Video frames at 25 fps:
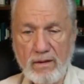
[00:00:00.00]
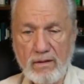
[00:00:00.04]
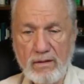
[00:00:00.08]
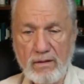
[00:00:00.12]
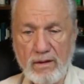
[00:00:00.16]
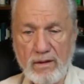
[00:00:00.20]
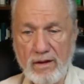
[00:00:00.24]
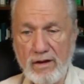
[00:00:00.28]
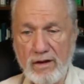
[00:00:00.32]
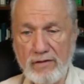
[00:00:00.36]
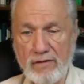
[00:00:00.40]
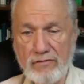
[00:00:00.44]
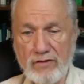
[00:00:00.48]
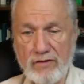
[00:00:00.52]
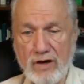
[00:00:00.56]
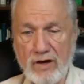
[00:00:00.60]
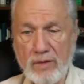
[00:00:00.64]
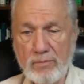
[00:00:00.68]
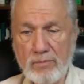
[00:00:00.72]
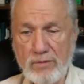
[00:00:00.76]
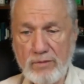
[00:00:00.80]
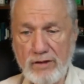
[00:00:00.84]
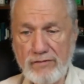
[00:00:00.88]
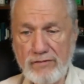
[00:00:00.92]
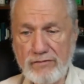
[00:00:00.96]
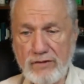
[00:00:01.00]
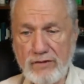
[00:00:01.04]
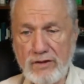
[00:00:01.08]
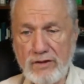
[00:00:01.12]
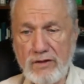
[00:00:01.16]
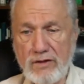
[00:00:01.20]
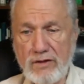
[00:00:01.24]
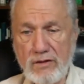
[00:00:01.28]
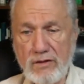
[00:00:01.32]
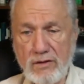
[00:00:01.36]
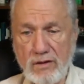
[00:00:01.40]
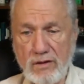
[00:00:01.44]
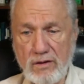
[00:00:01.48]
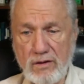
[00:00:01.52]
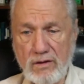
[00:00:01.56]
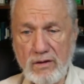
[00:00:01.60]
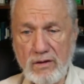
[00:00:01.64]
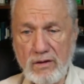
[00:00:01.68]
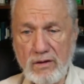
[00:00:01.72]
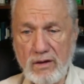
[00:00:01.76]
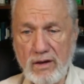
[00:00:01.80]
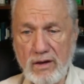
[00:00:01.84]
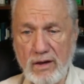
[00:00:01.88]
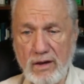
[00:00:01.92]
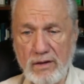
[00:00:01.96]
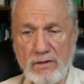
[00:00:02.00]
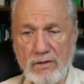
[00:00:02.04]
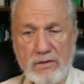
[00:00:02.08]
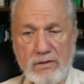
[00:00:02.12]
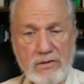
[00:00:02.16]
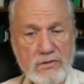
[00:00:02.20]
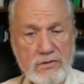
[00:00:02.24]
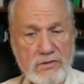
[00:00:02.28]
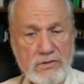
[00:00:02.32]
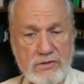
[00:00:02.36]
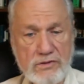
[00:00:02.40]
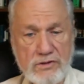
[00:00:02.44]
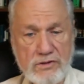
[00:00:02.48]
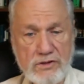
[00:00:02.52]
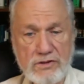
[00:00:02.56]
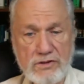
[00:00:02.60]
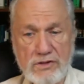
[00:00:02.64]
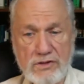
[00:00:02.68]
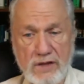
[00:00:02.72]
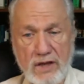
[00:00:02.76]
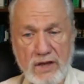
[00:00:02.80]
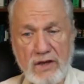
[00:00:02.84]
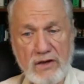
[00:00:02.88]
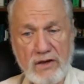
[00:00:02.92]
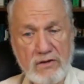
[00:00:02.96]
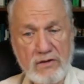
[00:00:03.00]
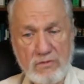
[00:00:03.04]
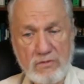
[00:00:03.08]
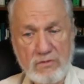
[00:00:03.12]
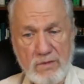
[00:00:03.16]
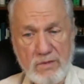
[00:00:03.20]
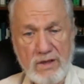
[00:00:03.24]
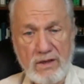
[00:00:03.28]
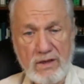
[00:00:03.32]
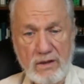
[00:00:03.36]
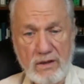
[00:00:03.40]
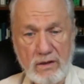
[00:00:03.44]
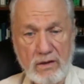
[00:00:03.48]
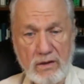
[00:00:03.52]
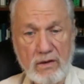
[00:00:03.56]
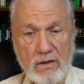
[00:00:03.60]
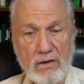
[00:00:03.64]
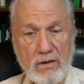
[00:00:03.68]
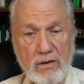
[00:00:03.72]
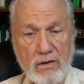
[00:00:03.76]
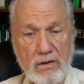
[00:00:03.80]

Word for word: that have uplifted and sustained me